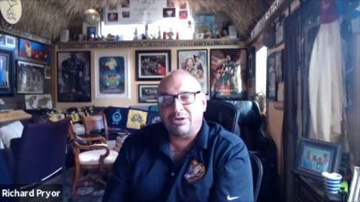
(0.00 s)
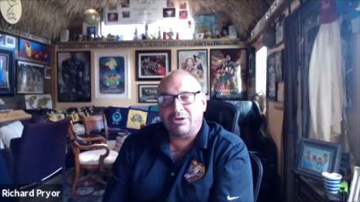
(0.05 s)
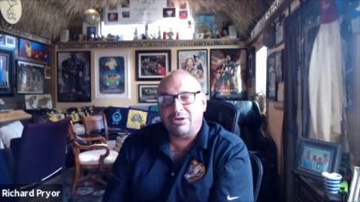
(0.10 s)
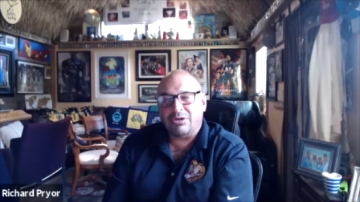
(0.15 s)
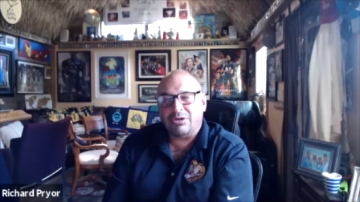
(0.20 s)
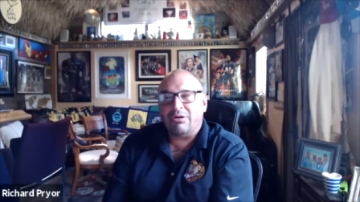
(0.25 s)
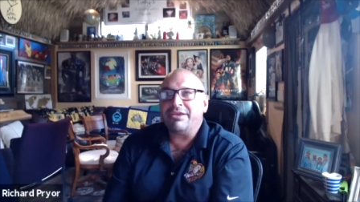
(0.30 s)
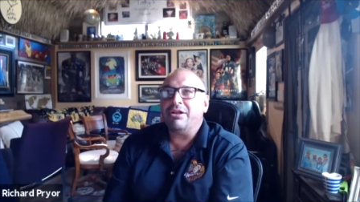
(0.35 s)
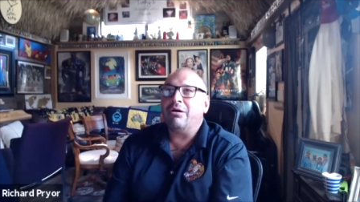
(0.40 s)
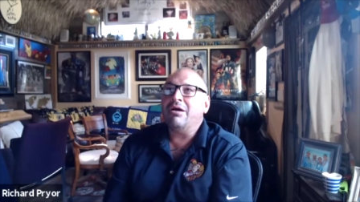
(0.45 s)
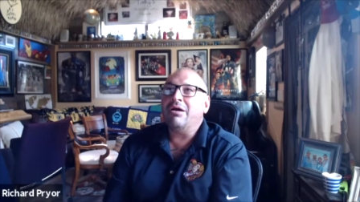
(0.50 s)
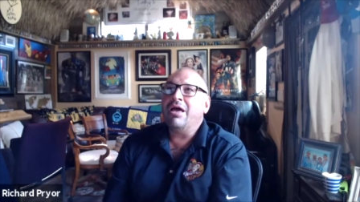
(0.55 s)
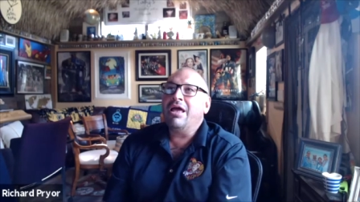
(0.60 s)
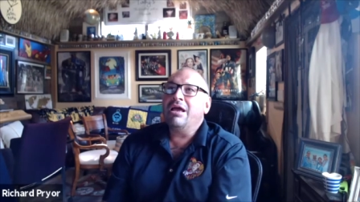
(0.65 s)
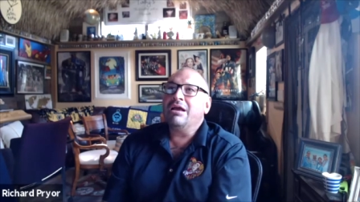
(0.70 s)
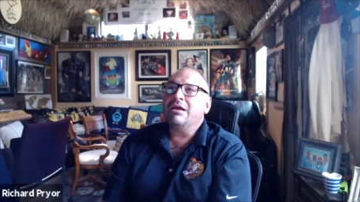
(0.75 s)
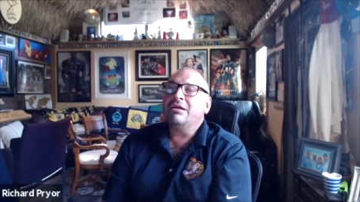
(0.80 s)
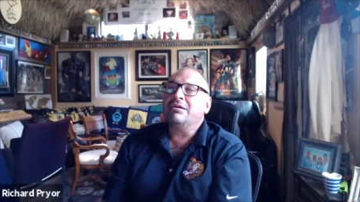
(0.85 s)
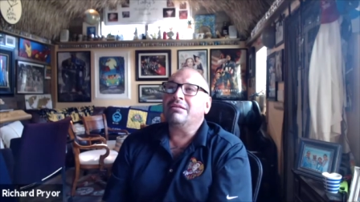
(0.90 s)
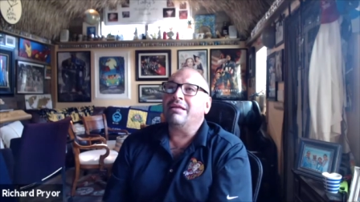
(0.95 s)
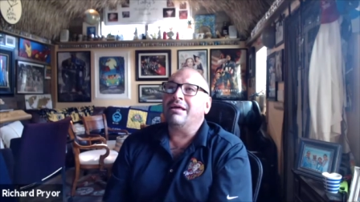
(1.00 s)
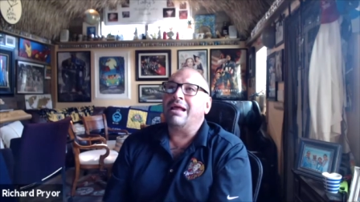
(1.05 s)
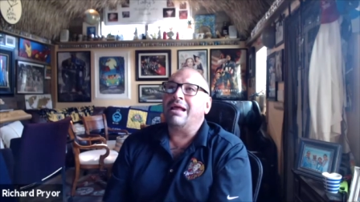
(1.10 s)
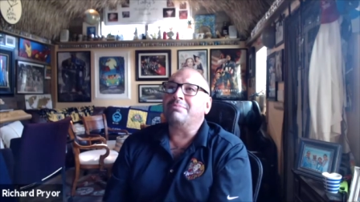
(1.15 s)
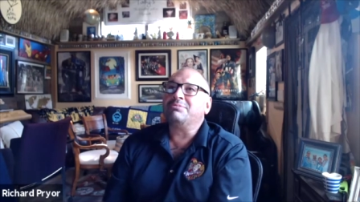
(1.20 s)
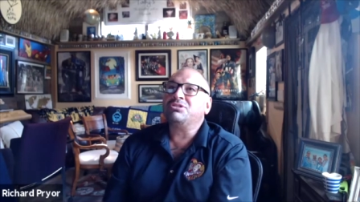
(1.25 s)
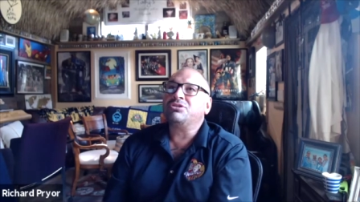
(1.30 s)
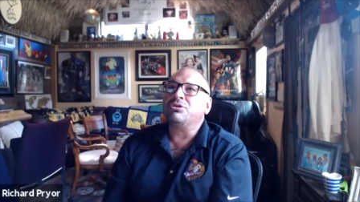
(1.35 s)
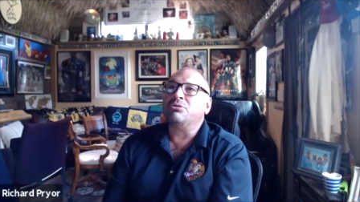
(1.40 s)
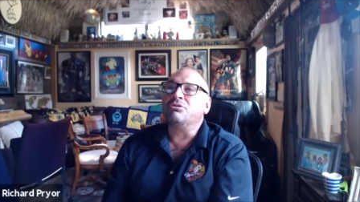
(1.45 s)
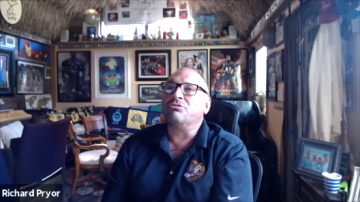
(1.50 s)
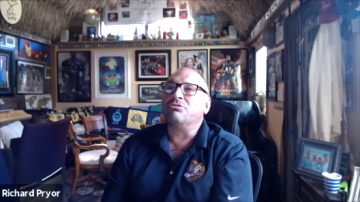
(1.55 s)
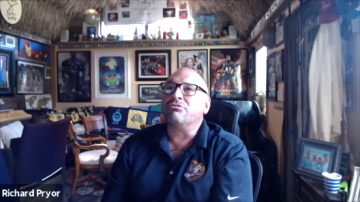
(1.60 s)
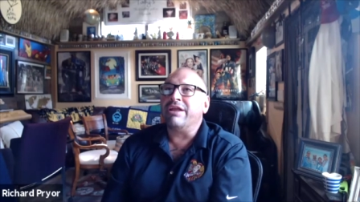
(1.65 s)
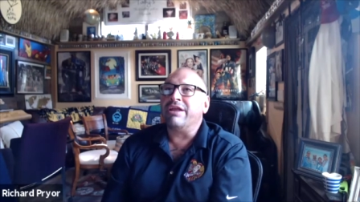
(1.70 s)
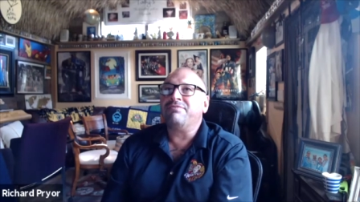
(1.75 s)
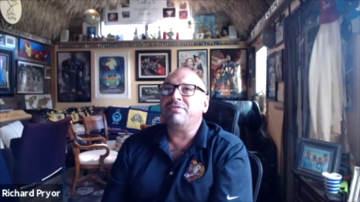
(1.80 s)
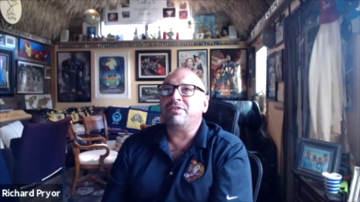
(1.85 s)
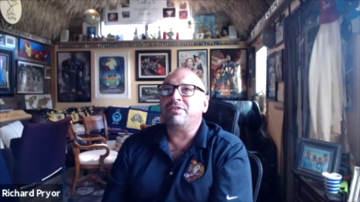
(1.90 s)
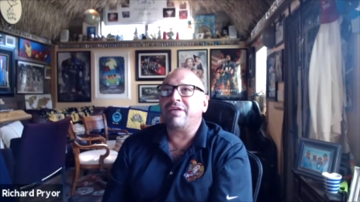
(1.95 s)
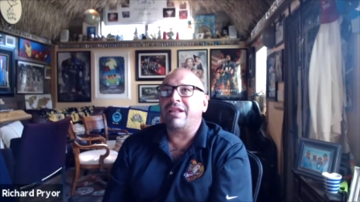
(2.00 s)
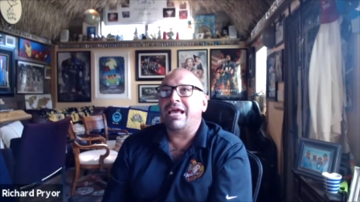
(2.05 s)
You know, Glenn, I'm so grateful that I